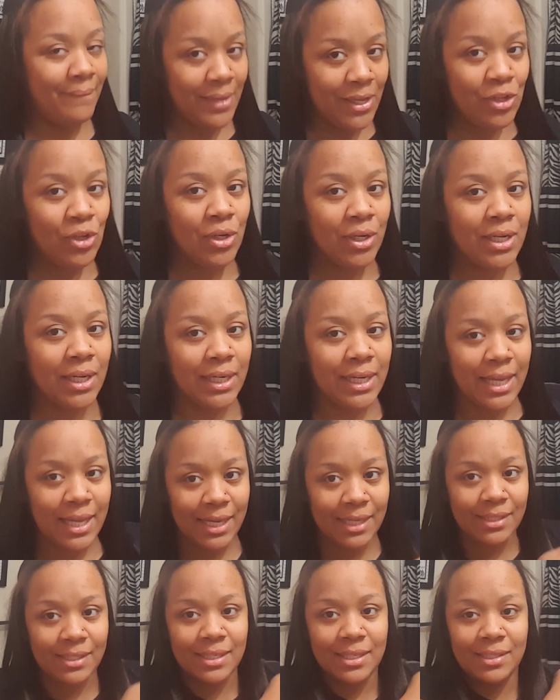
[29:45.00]
Then you can cut the
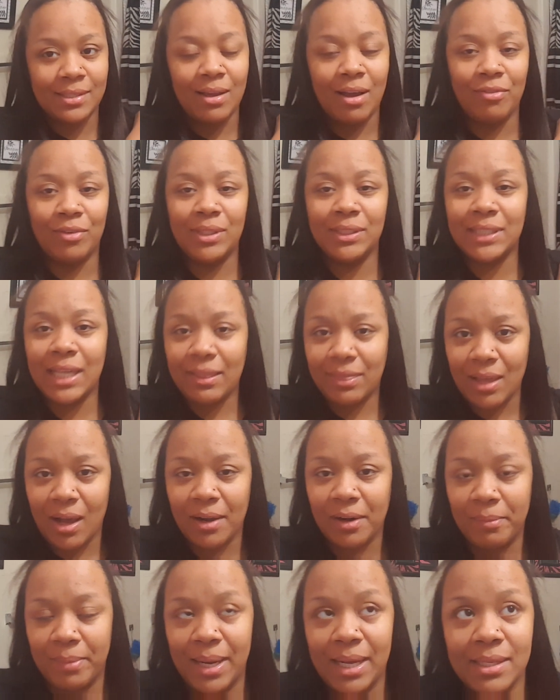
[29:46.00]
excess off. Because I
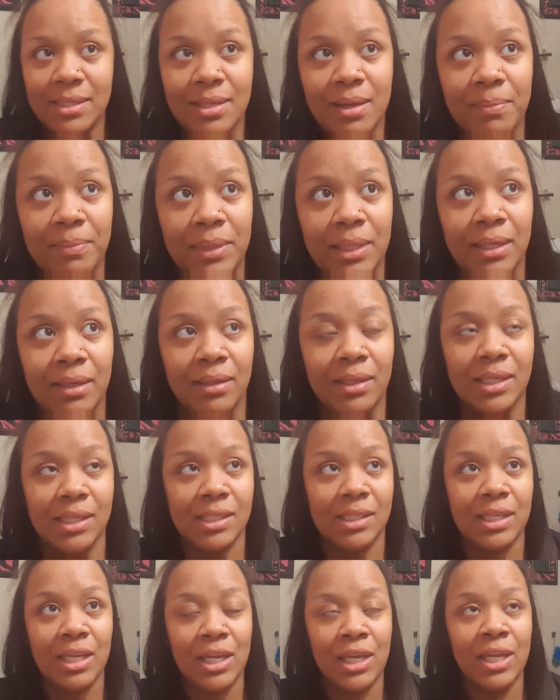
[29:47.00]
thought about something.
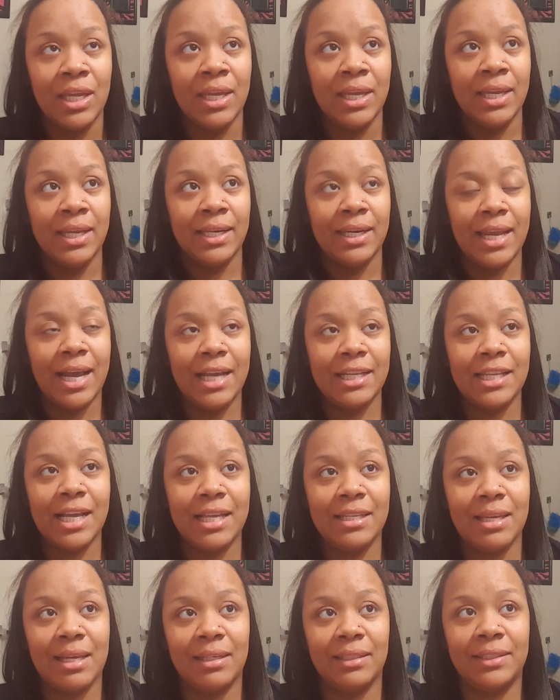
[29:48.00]
Because 9
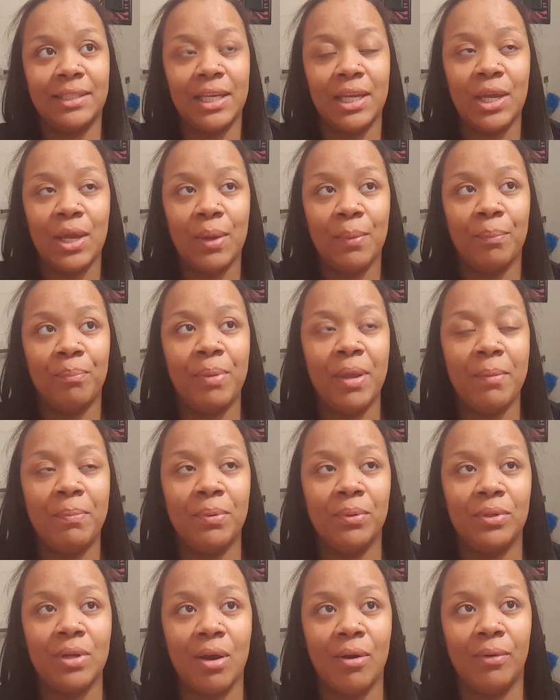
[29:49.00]
times out of 10,
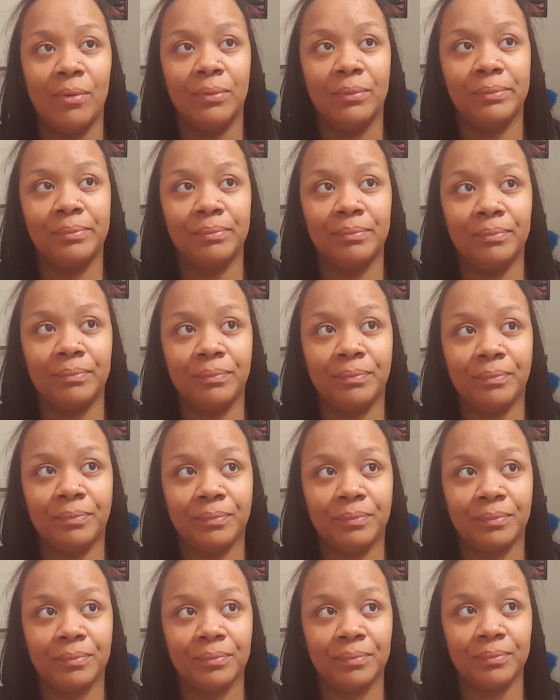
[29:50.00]
people don't,
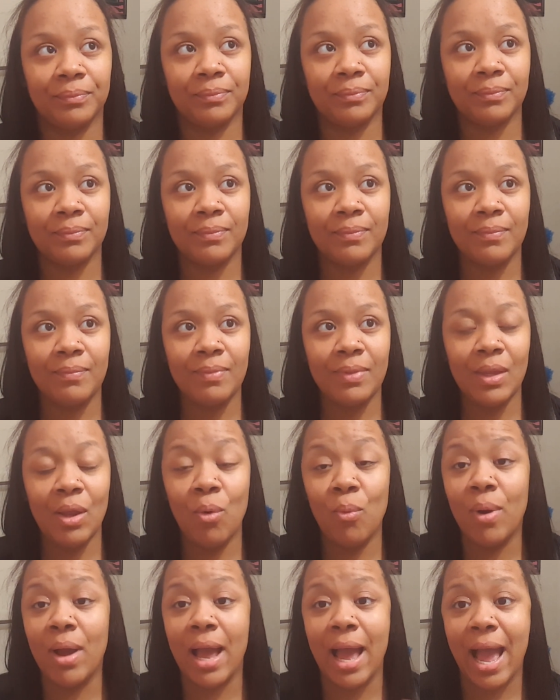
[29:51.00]

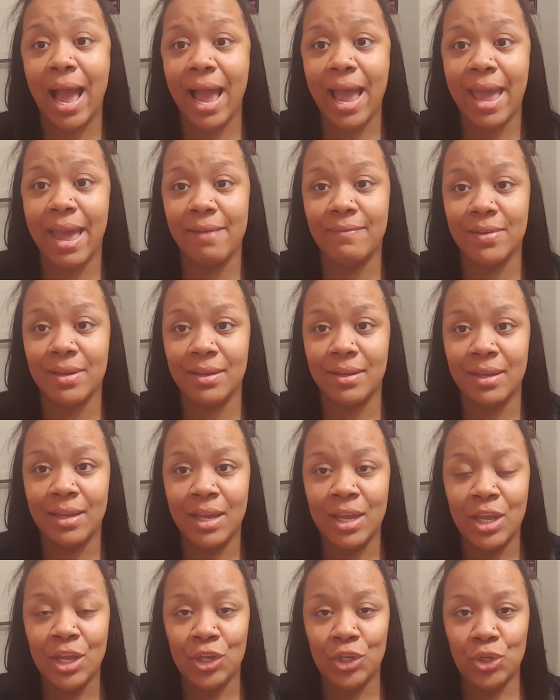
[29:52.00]
well, I haven't,
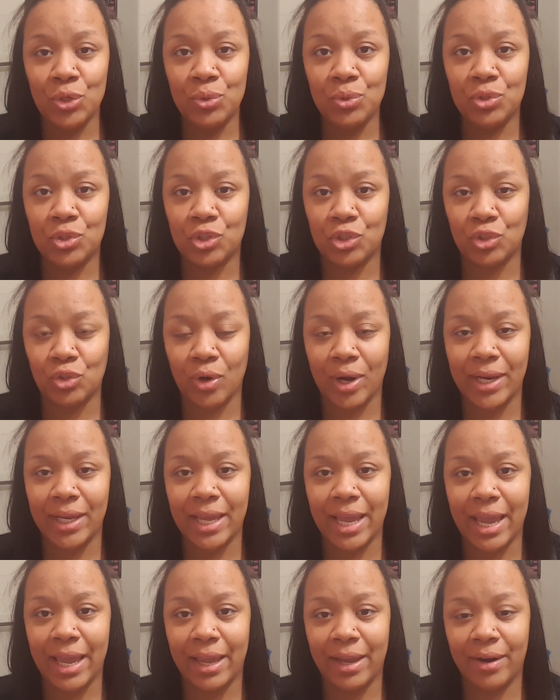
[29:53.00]
used
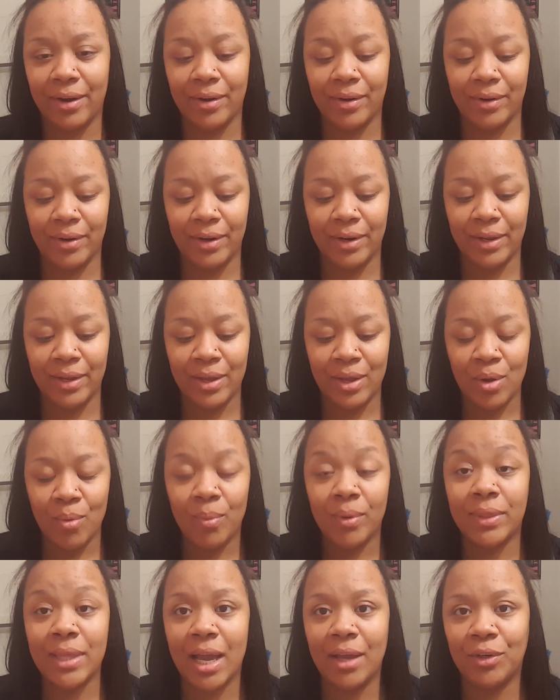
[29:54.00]
straight hair
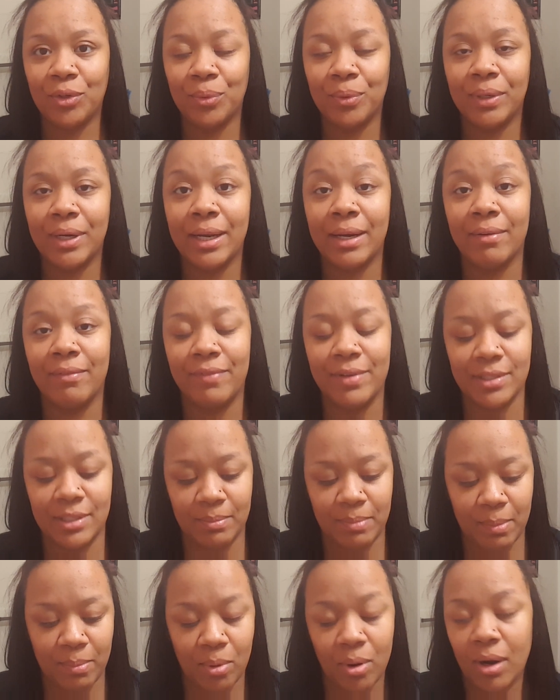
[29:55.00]
without doing an
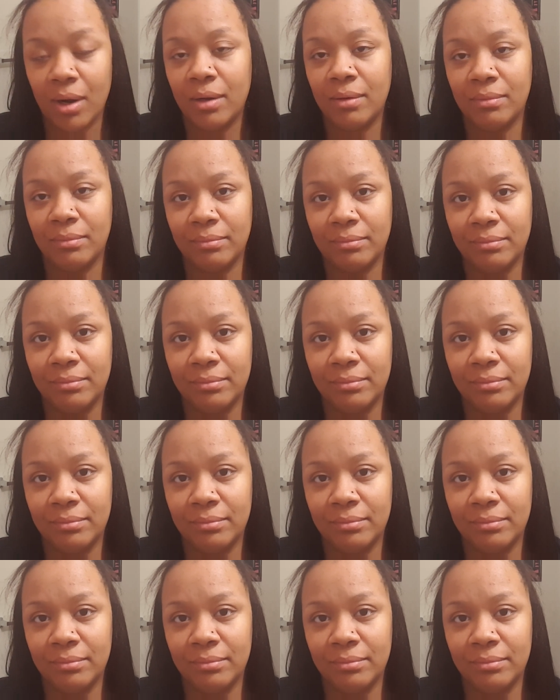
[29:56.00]
invisible part.